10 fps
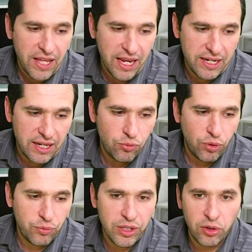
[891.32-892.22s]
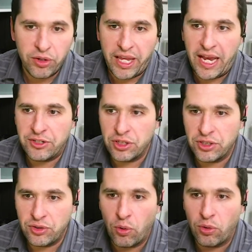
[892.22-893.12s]
And then when we look at
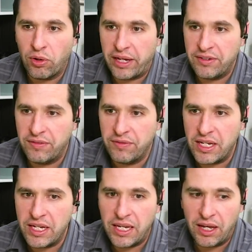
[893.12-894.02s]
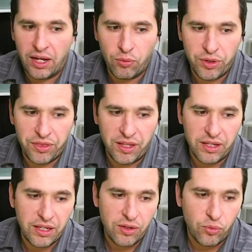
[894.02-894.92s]
just total activity uh,
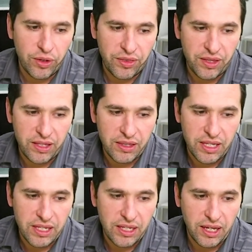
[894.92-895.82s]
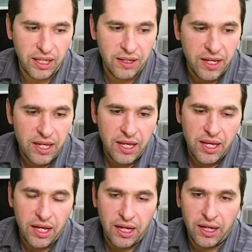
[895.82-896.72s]
within within the uh,
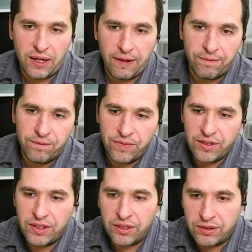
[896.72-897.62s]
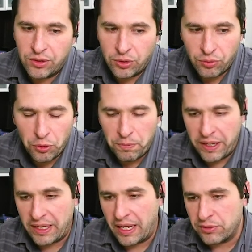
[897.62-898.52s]
uh, the the
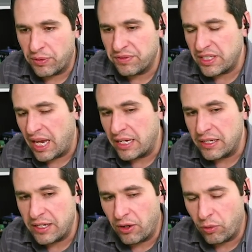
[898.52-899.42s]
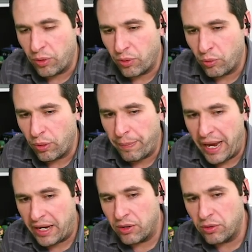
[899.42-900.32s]
grouping, as we've said, you know we're we're
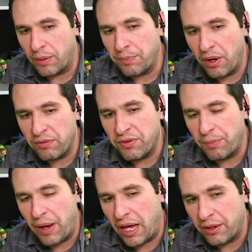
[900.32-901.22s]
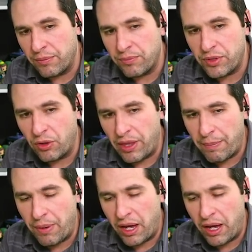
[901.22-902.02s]
back above the bottom. You know that